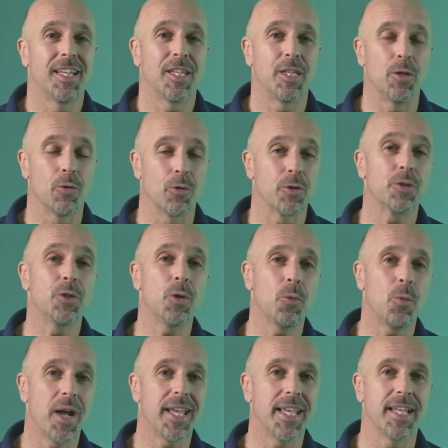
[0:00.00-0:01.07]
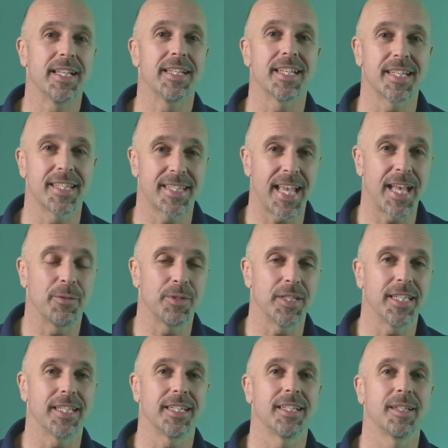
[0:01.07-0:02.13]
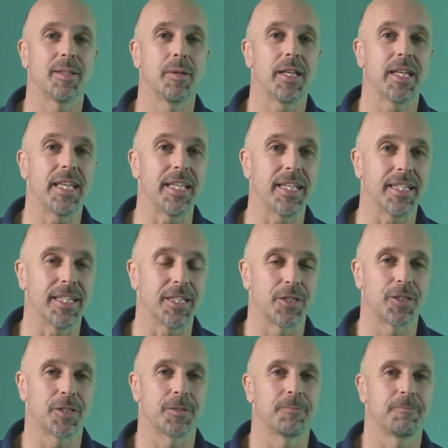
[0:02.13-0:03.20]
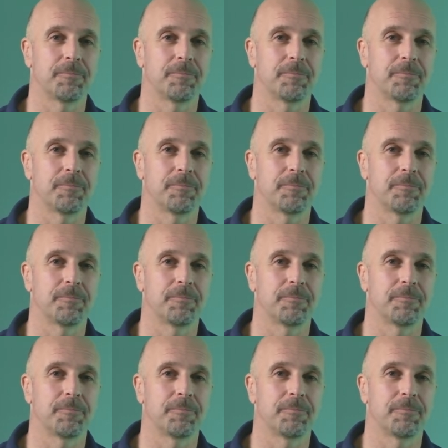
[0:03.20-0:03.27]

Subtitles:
you're on your way to sounding English.